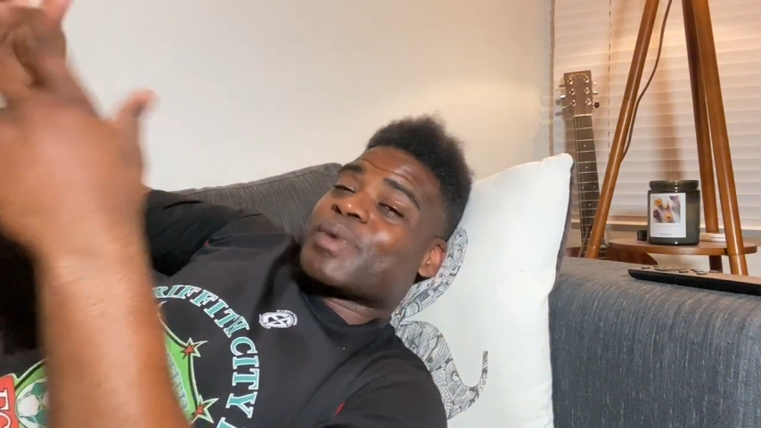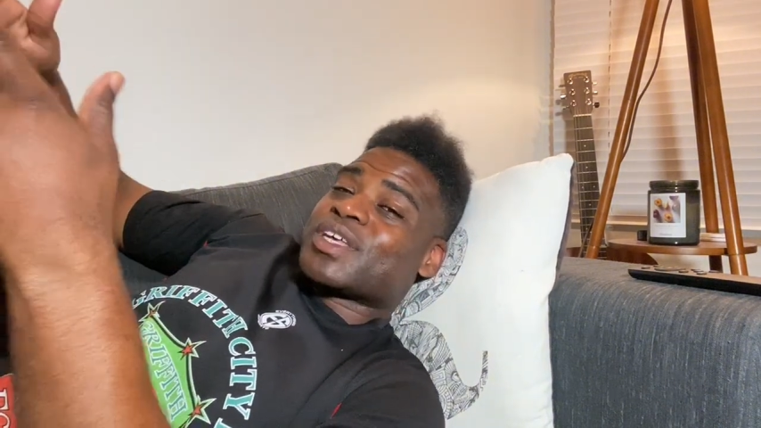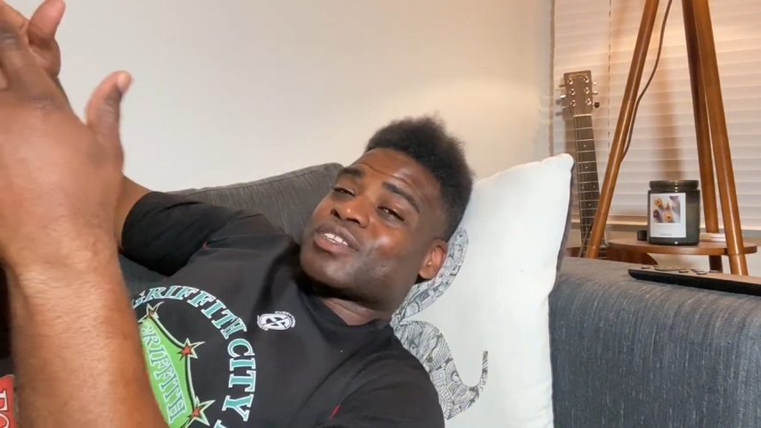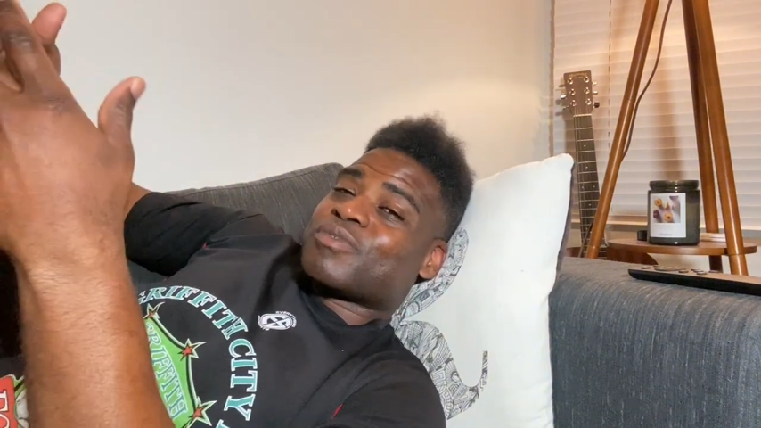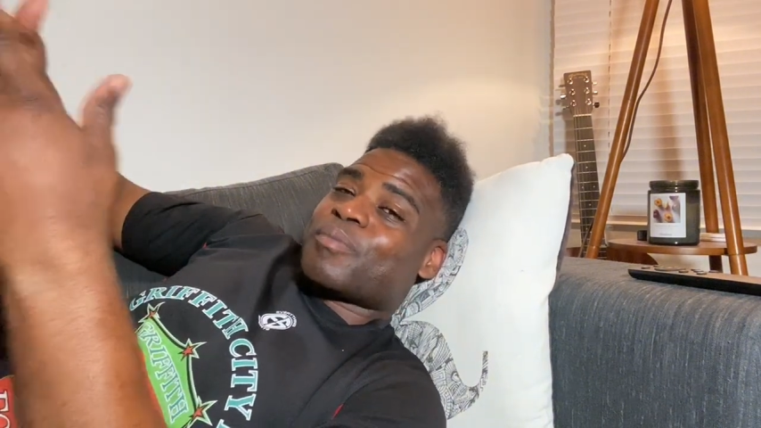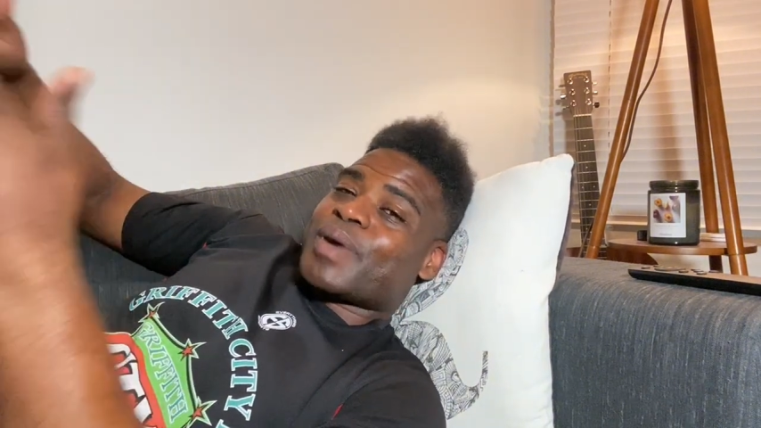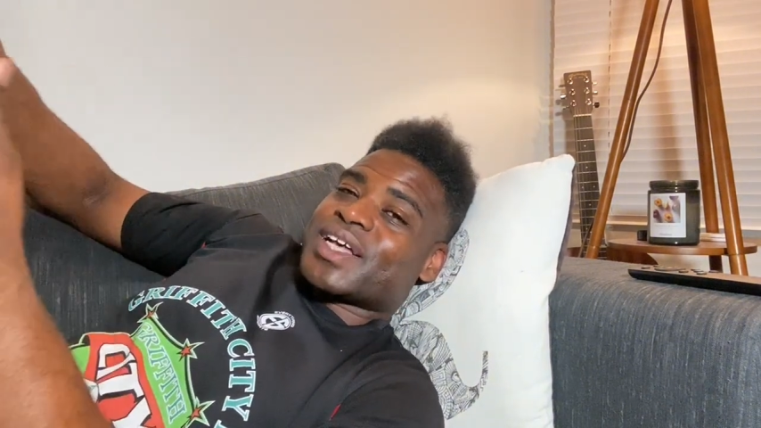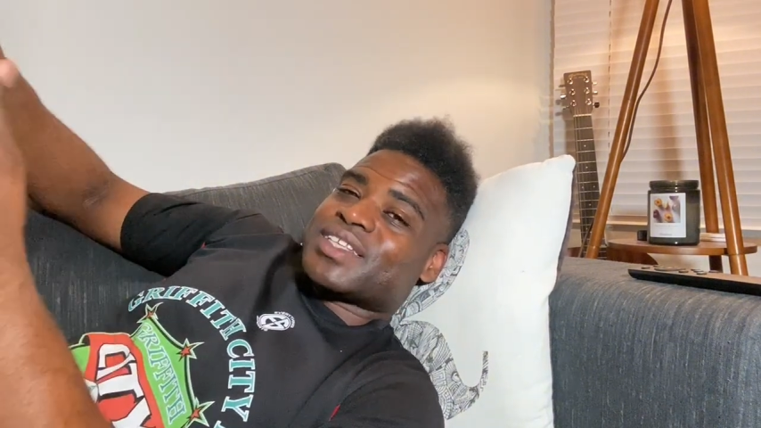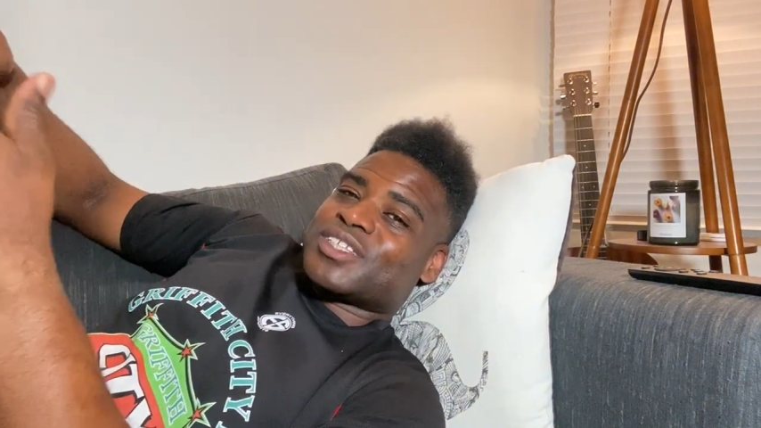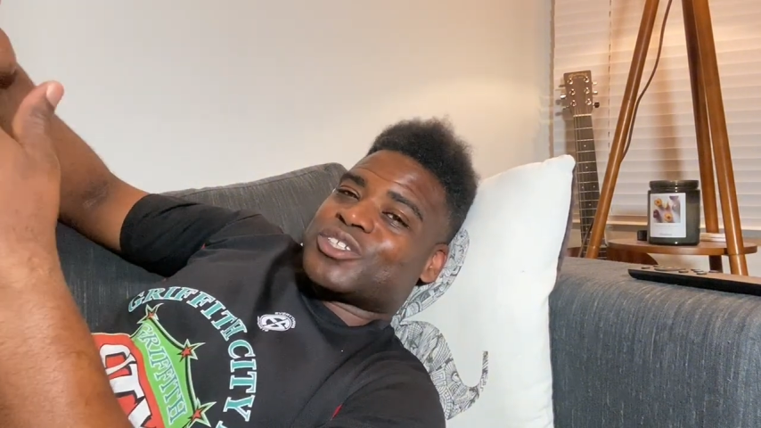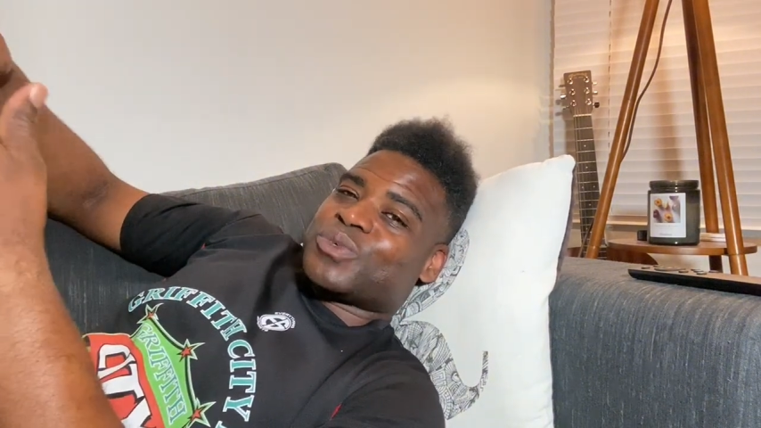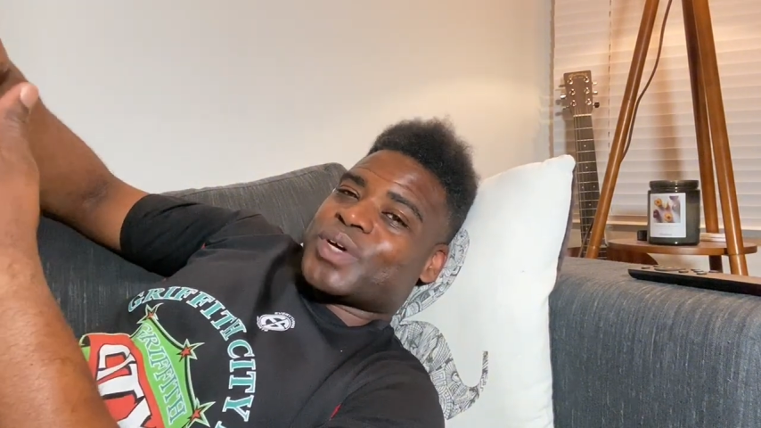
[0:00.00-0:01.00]
best of a bad
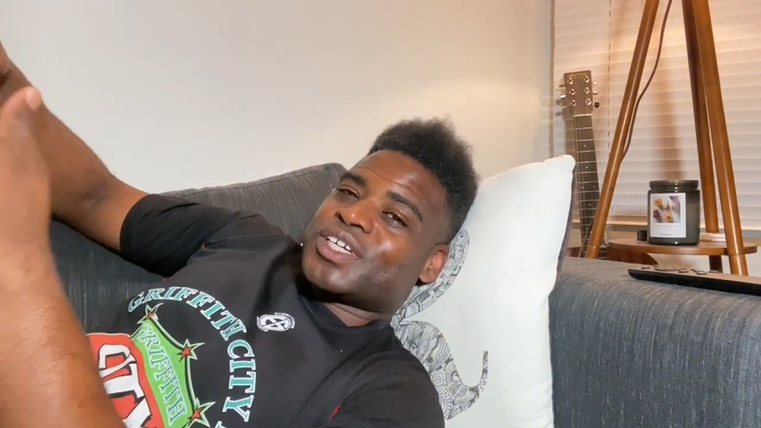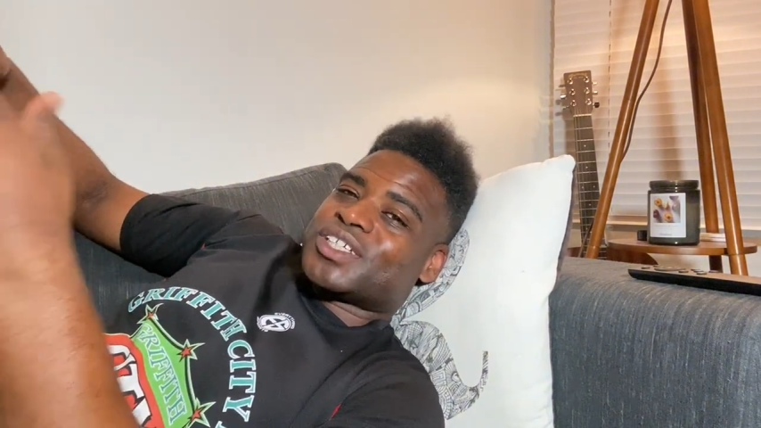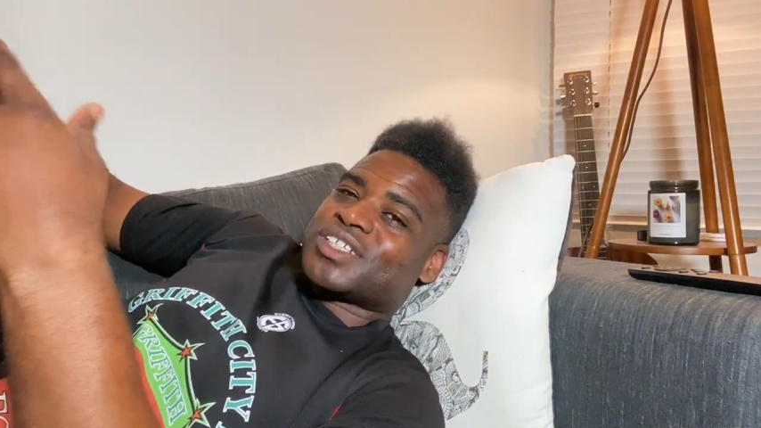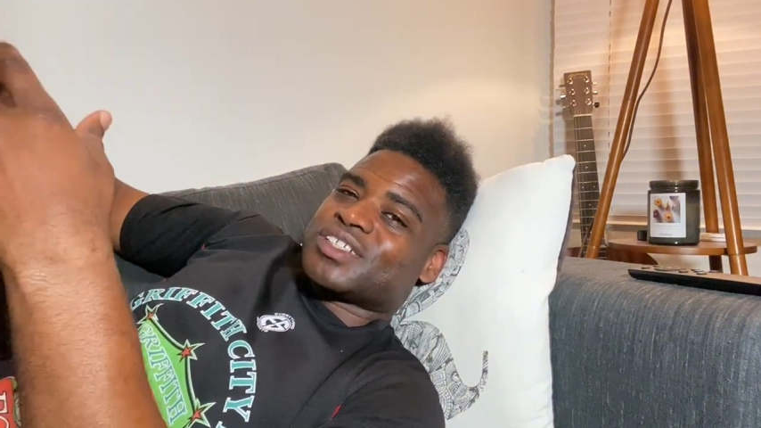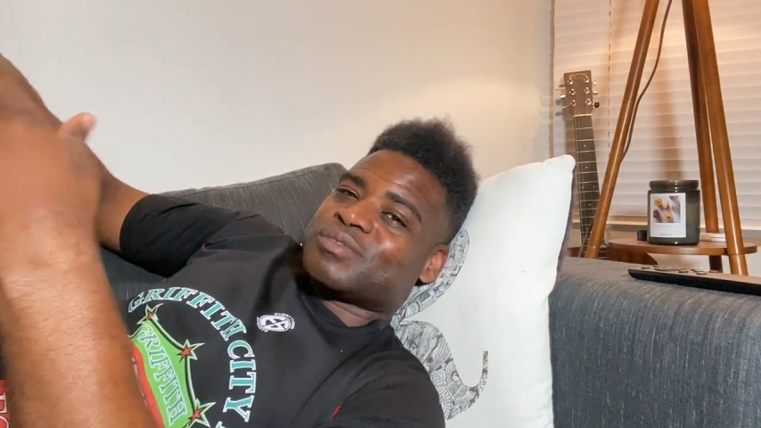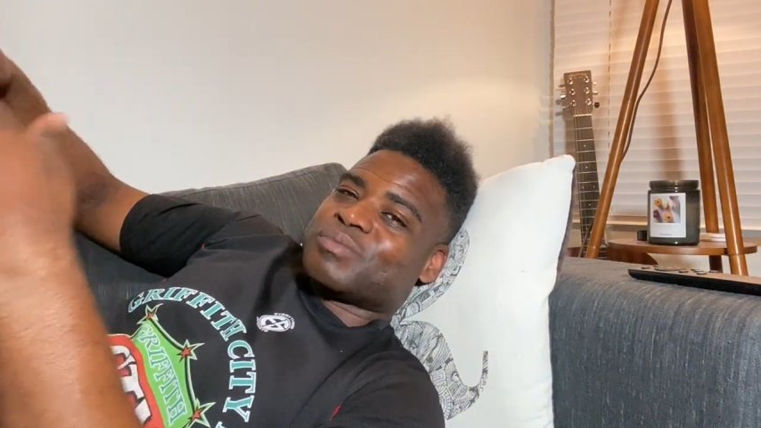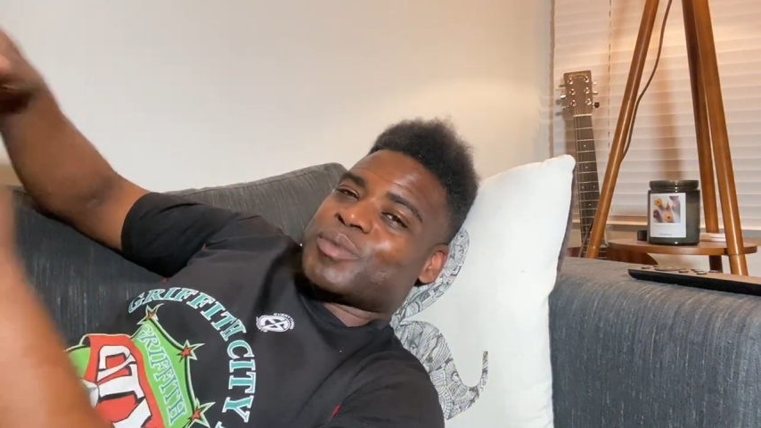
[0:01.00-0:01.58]
situation.